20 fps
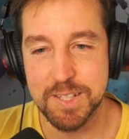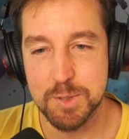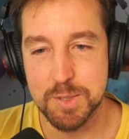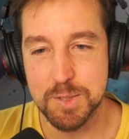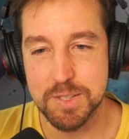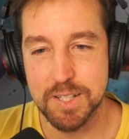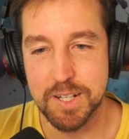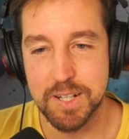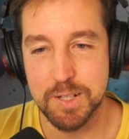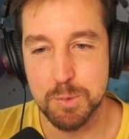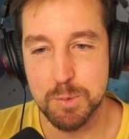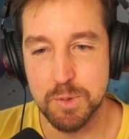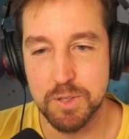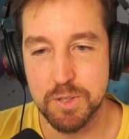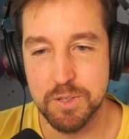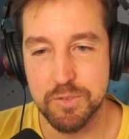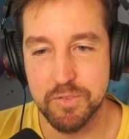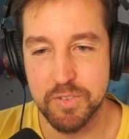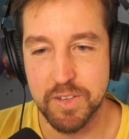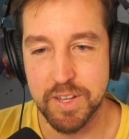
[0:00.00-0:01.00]
to start
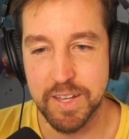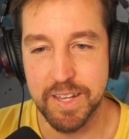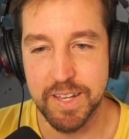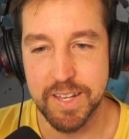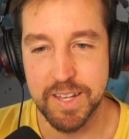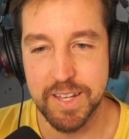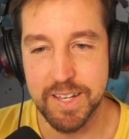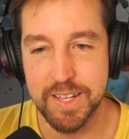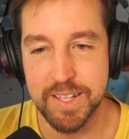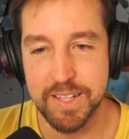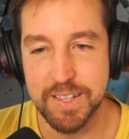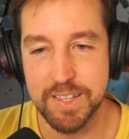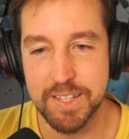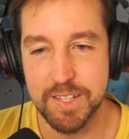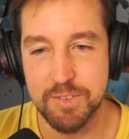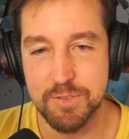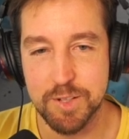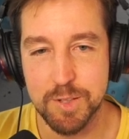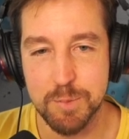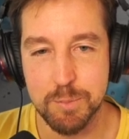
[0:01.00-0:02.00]
with a
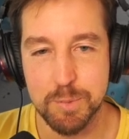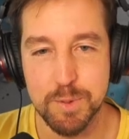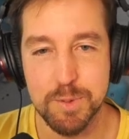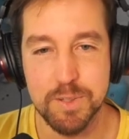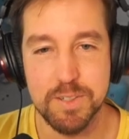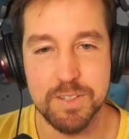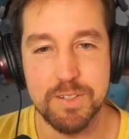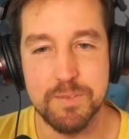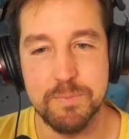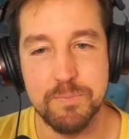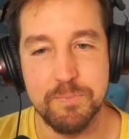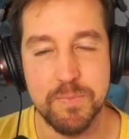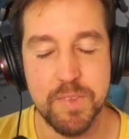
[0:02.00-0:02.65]
different boulder.